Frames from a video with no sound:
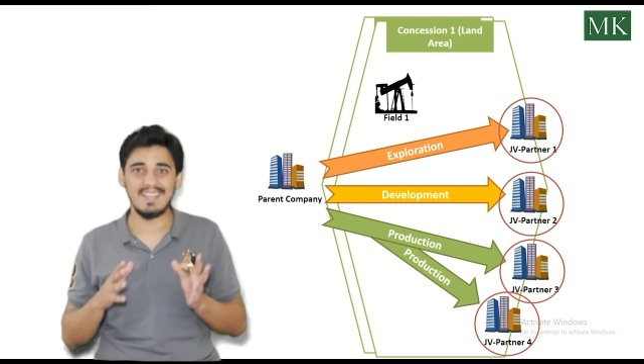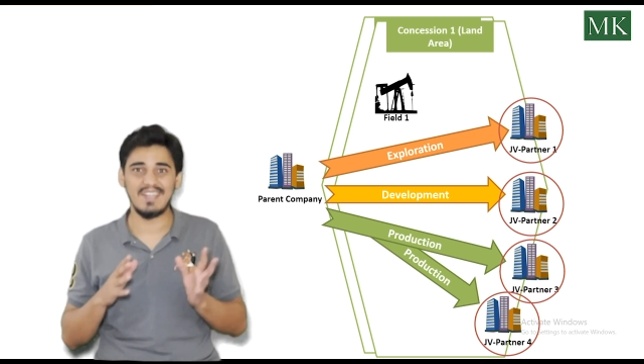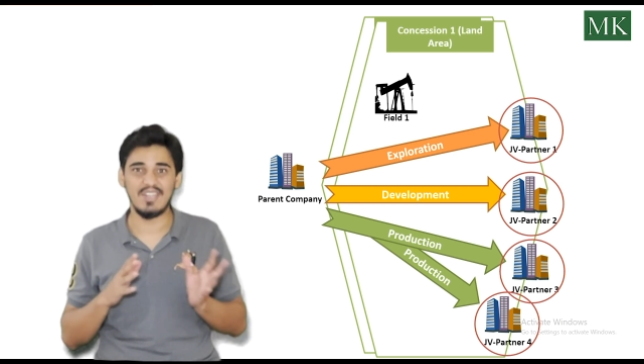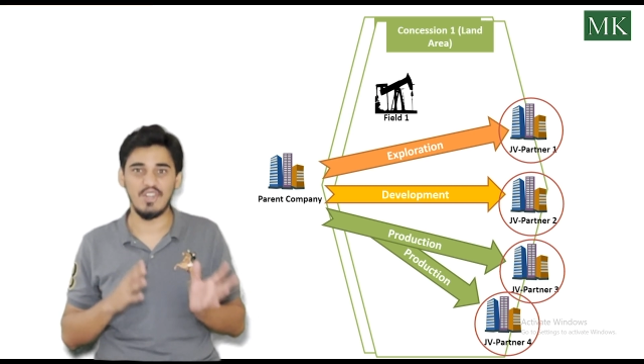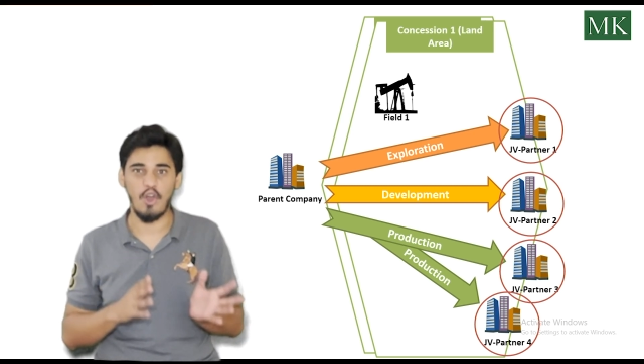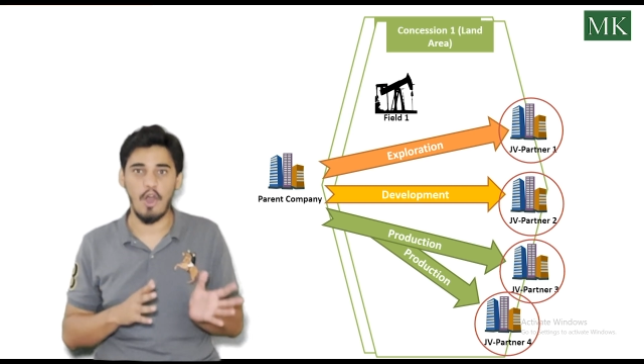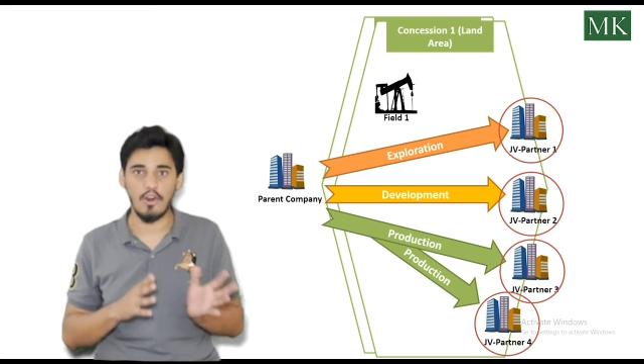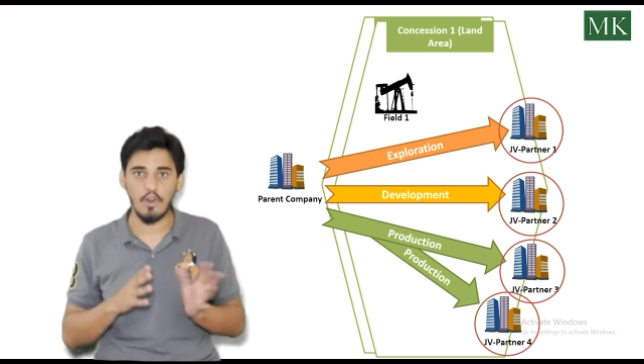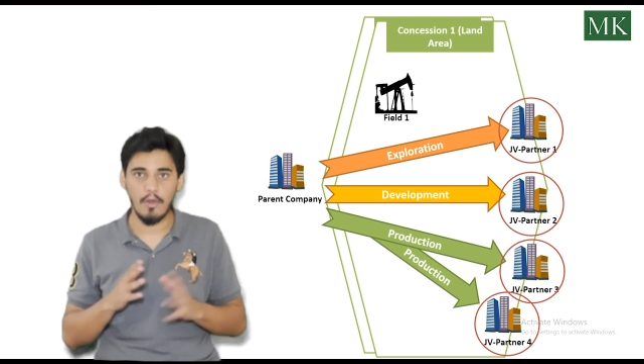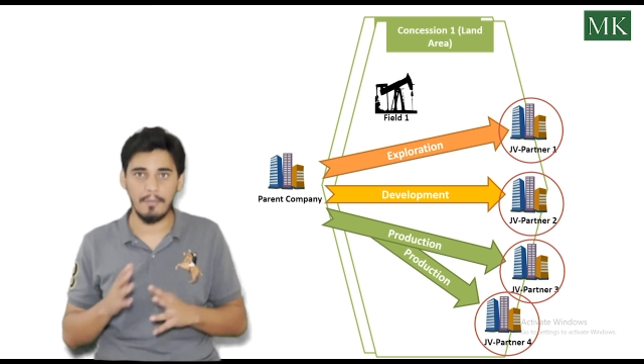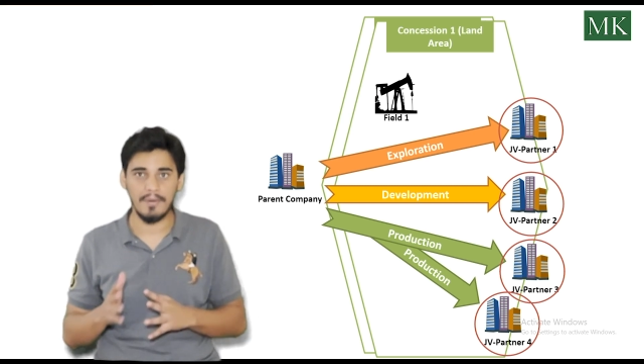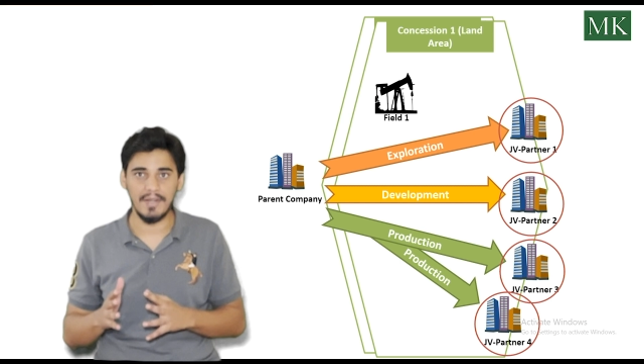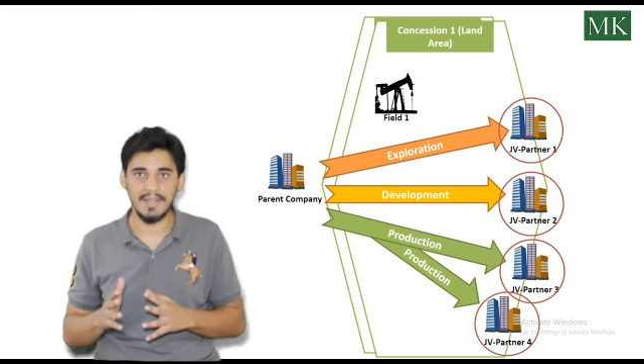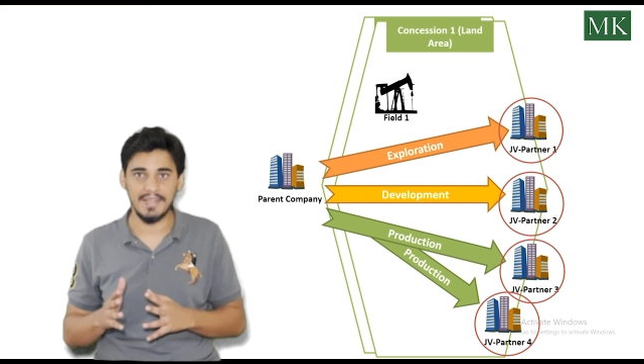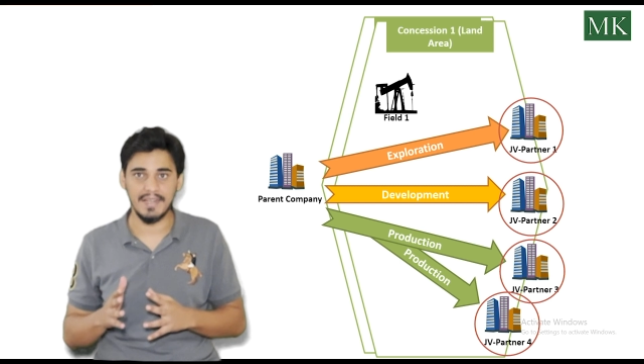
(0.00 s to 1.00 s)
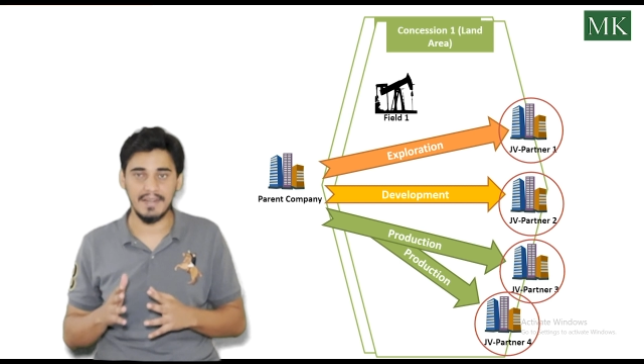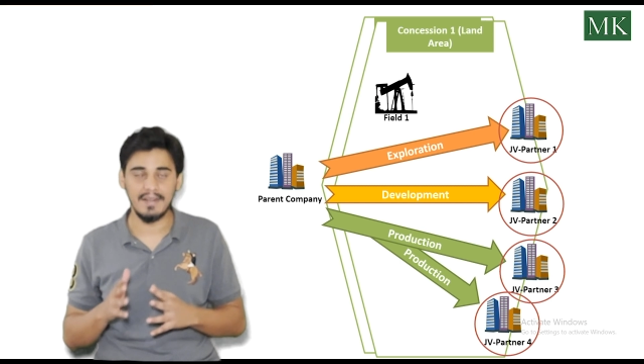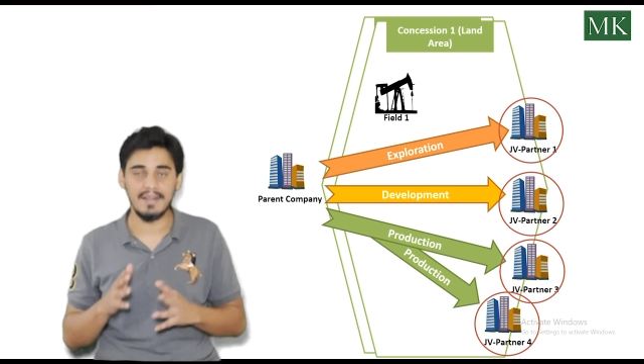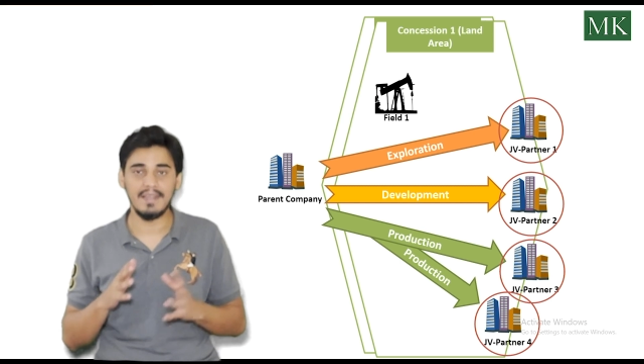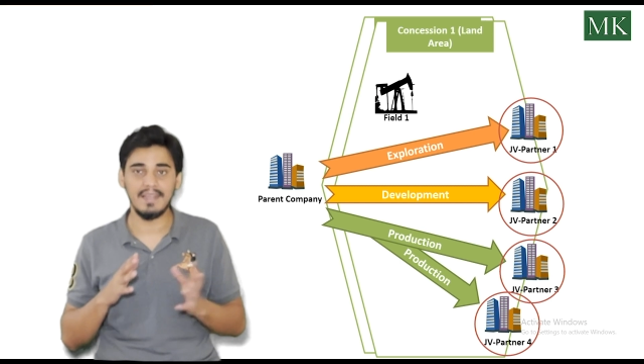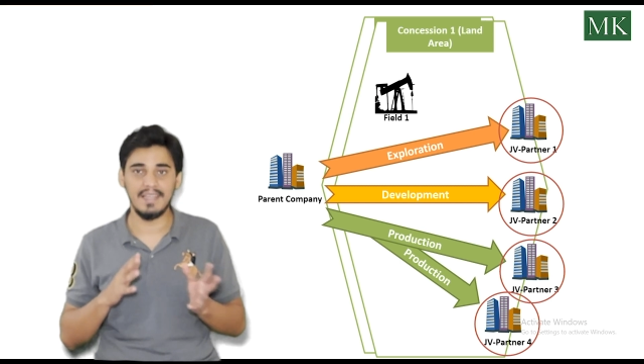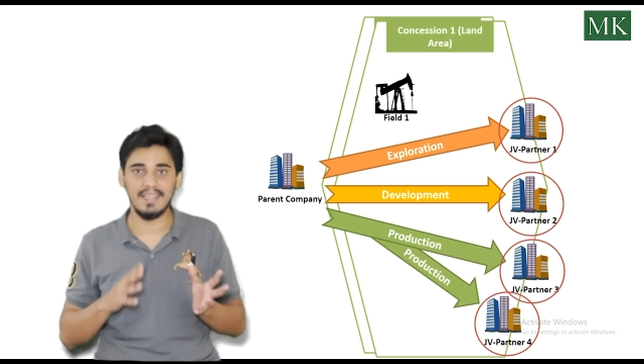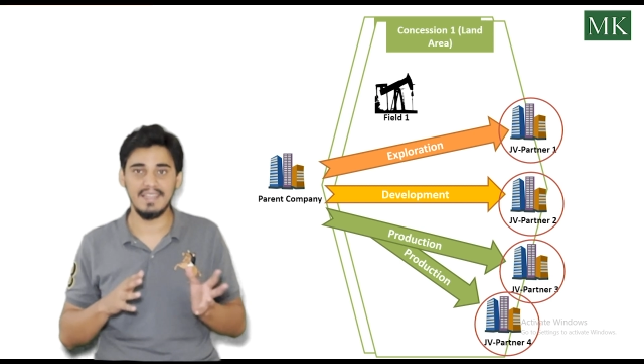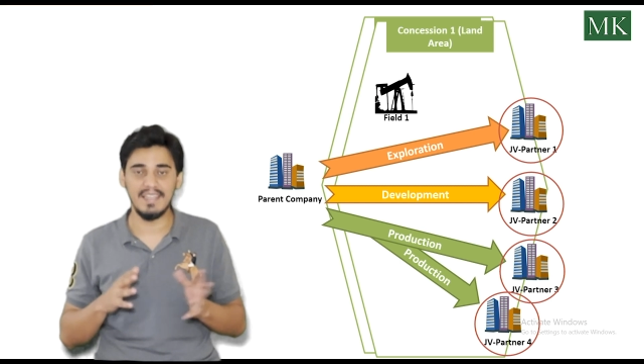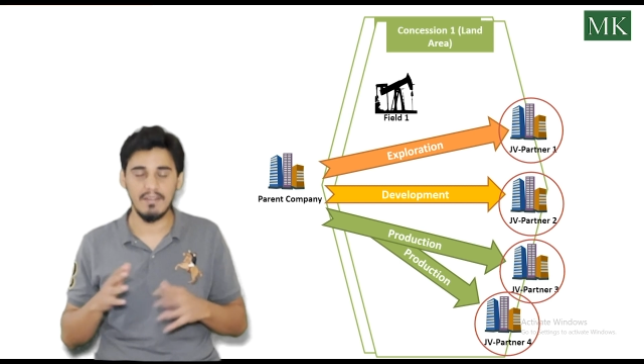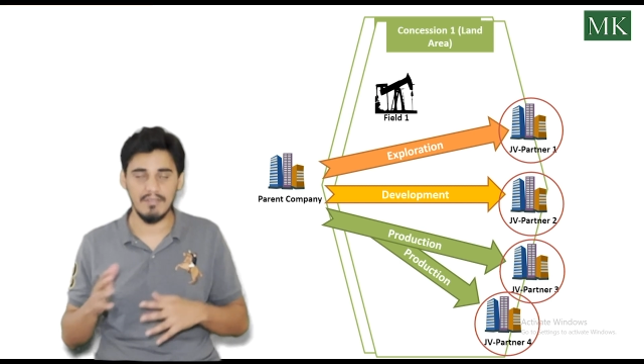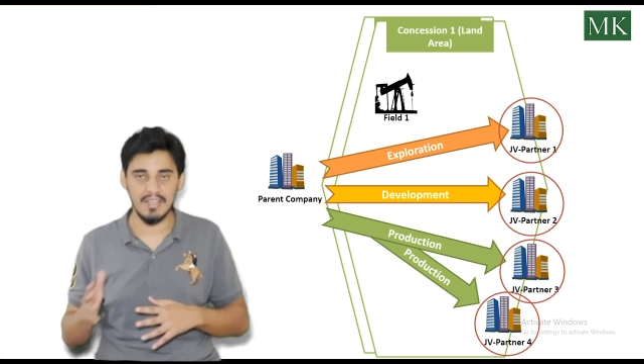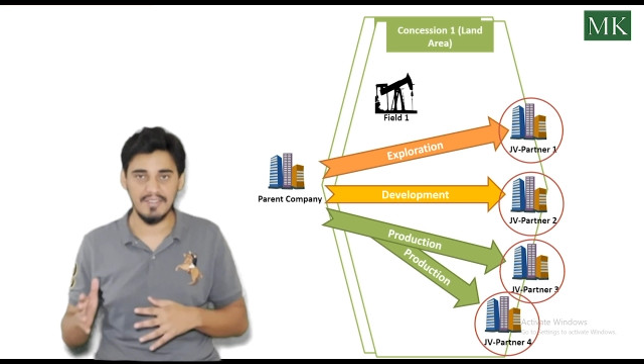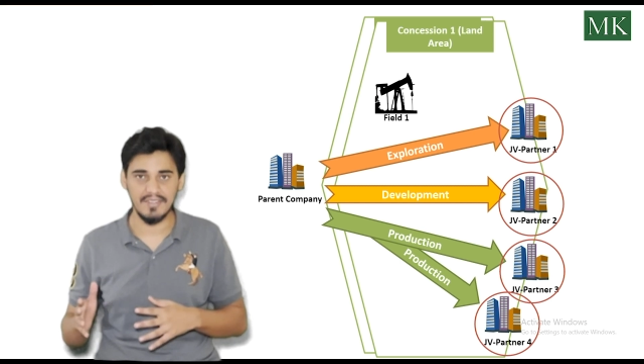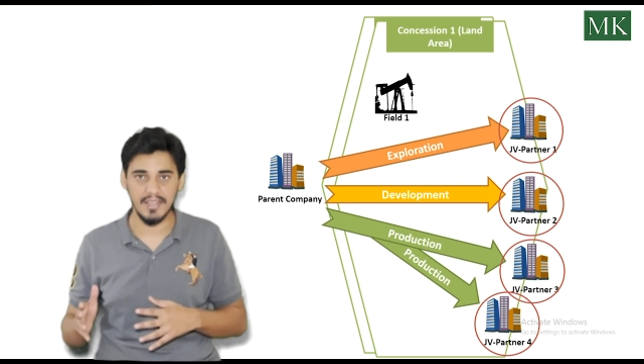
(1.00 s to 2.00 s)
non-operator in the
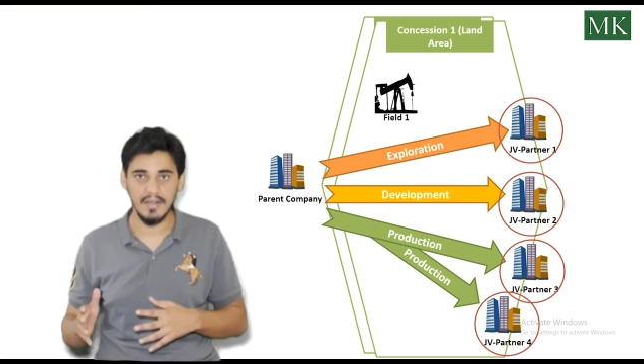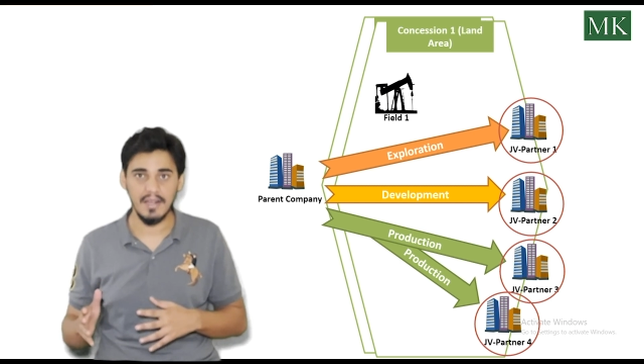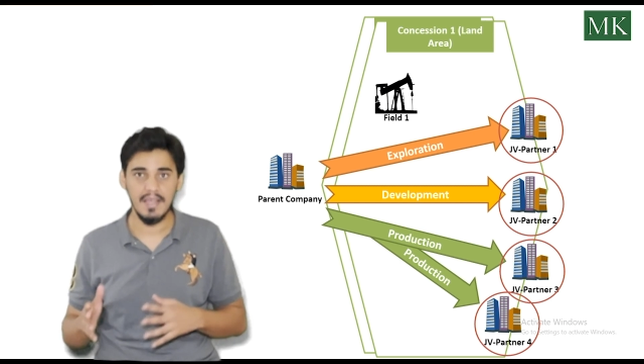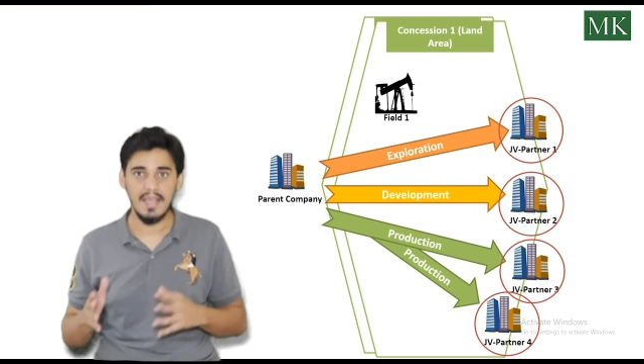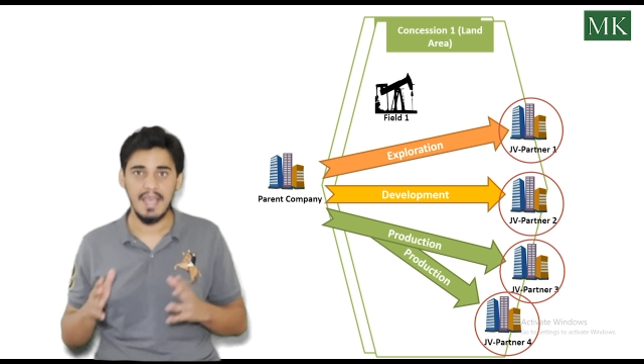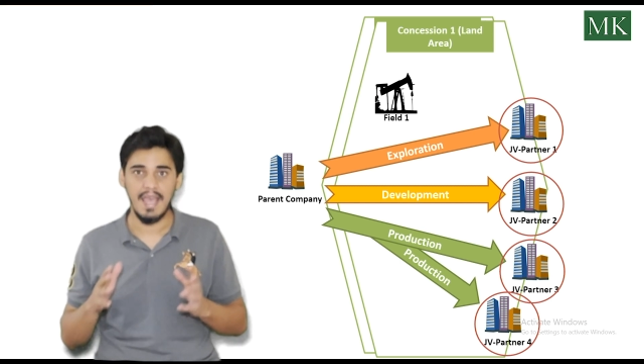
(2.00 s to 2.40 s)
venture,